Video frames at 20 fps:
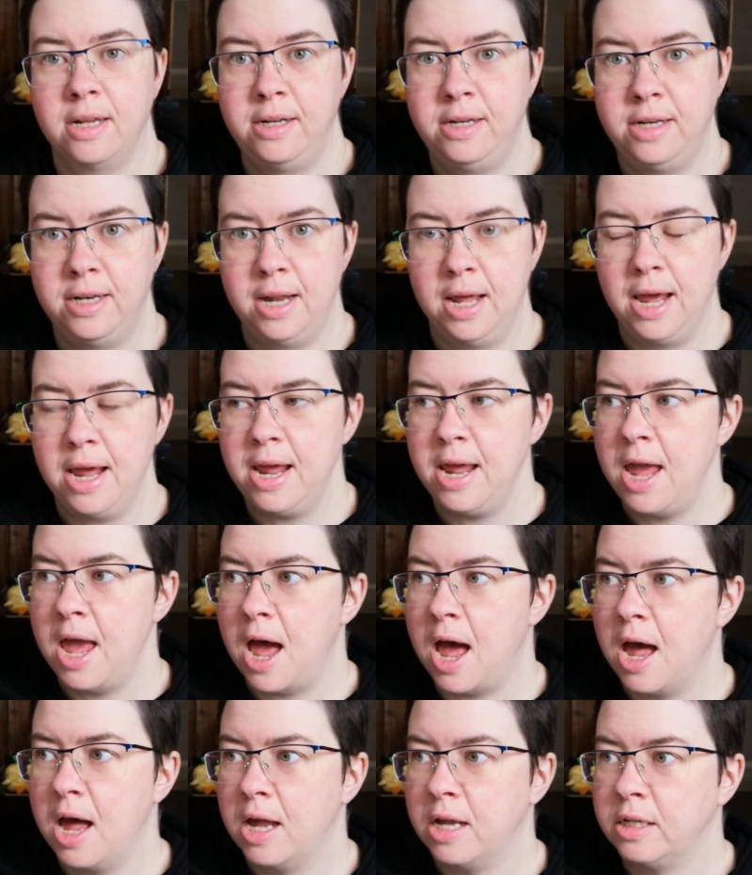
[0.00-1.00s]

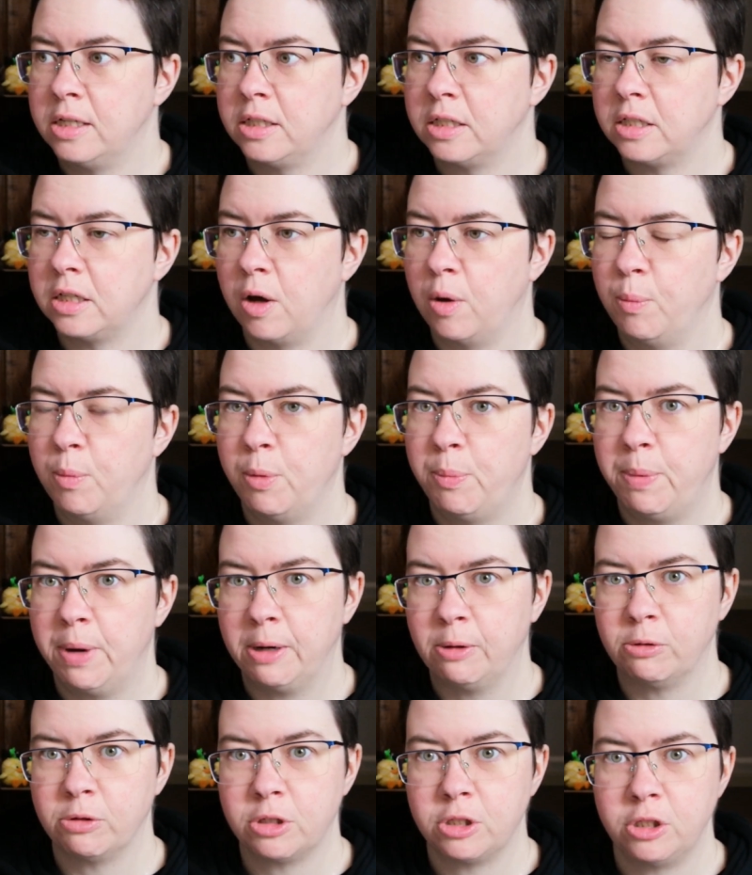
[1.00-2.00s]
Sunday and I'm
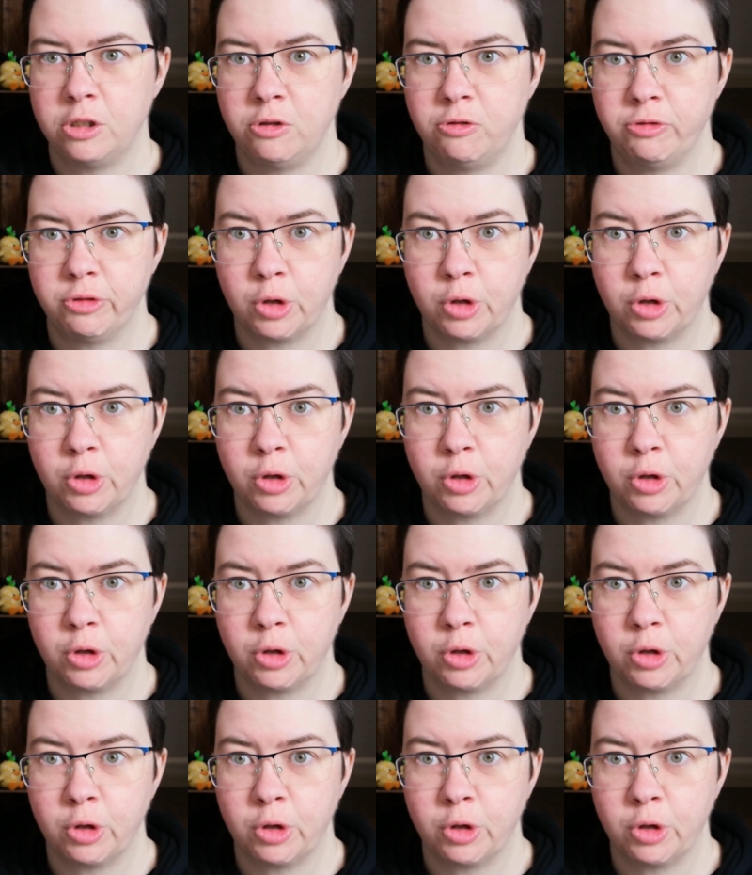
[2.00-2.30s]
about to